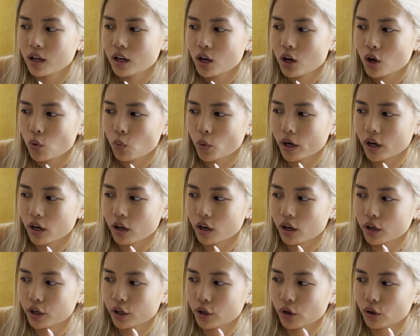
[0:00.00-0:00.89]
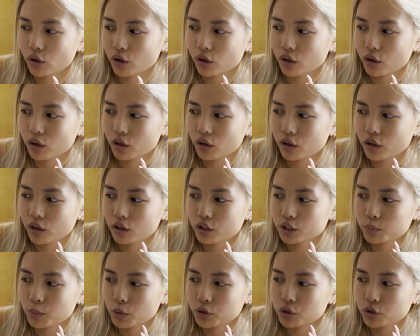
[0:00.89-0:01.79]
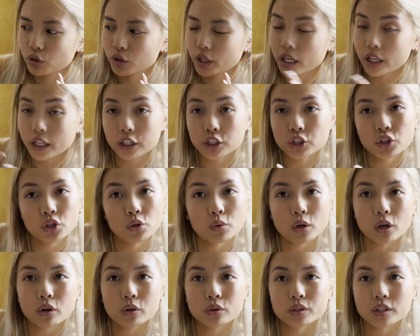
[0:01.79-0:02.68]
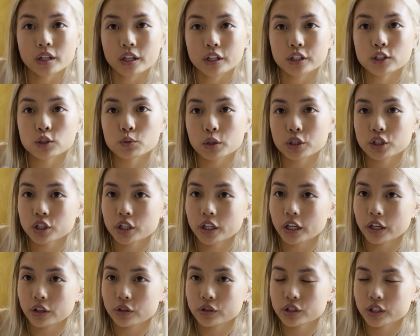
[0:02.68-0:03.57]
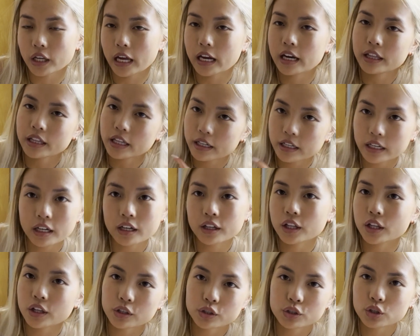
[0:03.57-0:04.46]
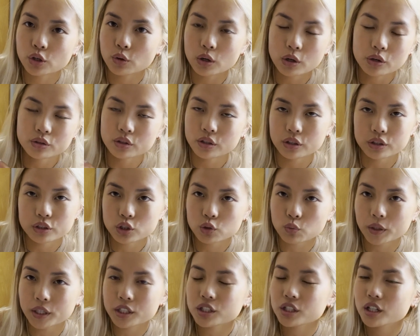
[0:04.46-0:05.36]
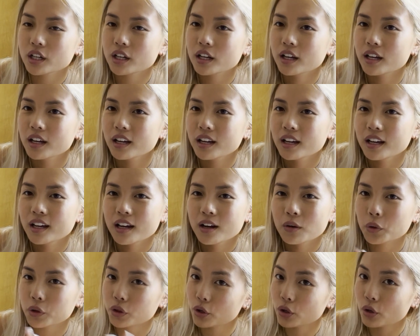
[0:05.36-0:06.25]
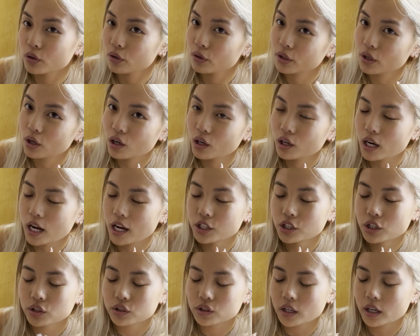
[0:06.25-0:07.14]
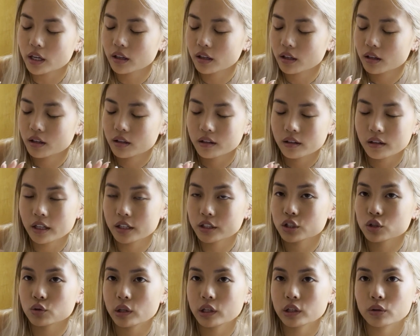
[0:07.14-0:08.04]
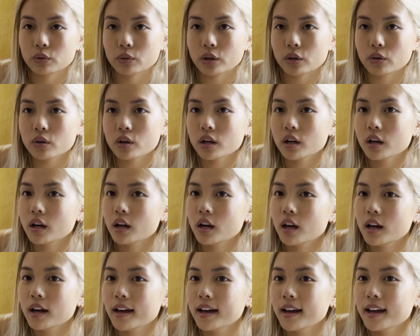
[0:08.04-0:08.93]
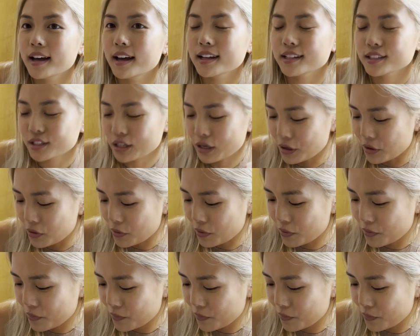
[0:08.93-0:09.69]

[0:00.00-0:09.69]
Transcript: where you're supposed to knit like 2 rows and then switch to the other skein and then knit another 2 rows and then switch. With the Noro yarn, I just like knit straight through. So